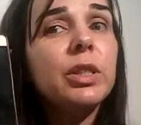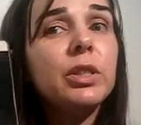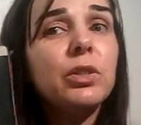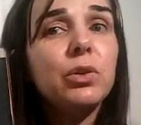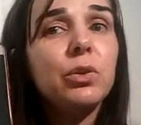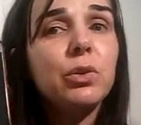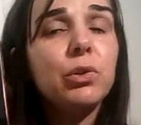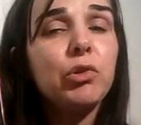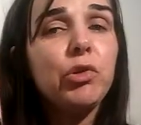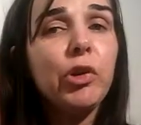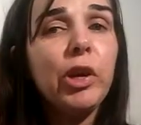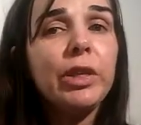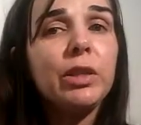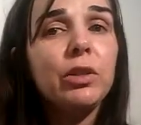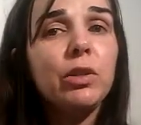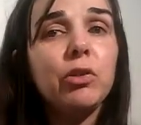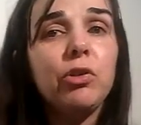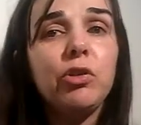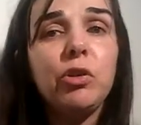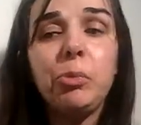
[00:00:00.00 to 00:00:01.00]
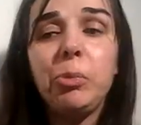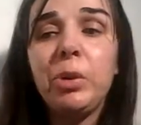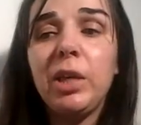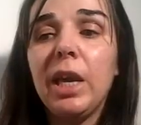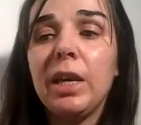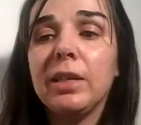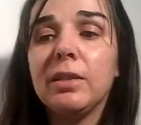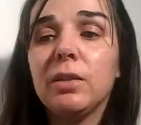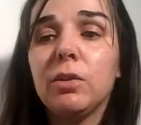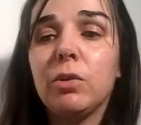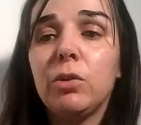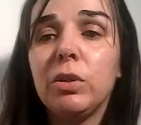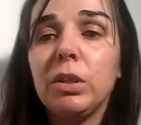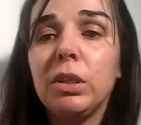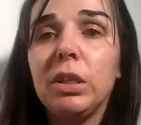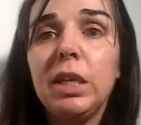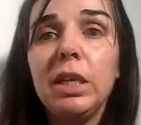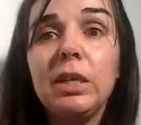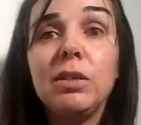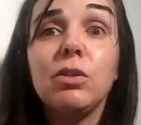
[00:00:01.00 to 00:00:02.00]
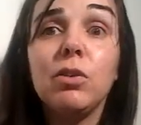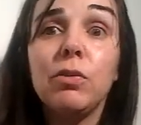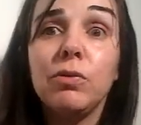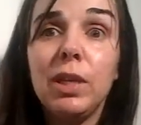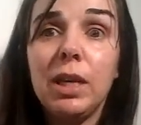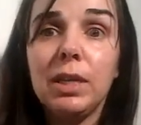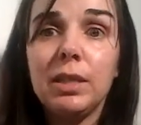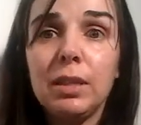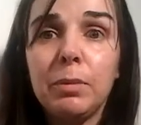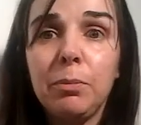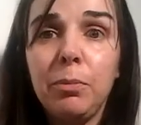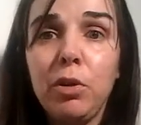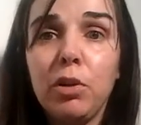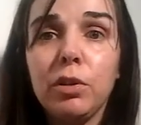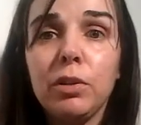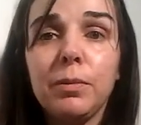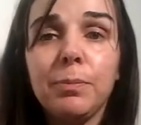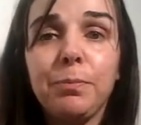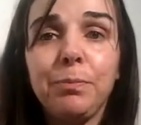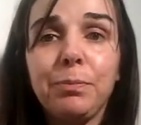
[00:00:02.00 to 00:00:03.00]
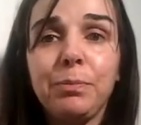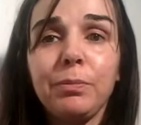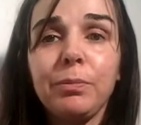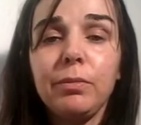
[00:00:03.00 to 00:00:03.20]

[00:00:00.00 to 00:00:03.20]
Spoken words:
is to check your GPS coordinates of that spot.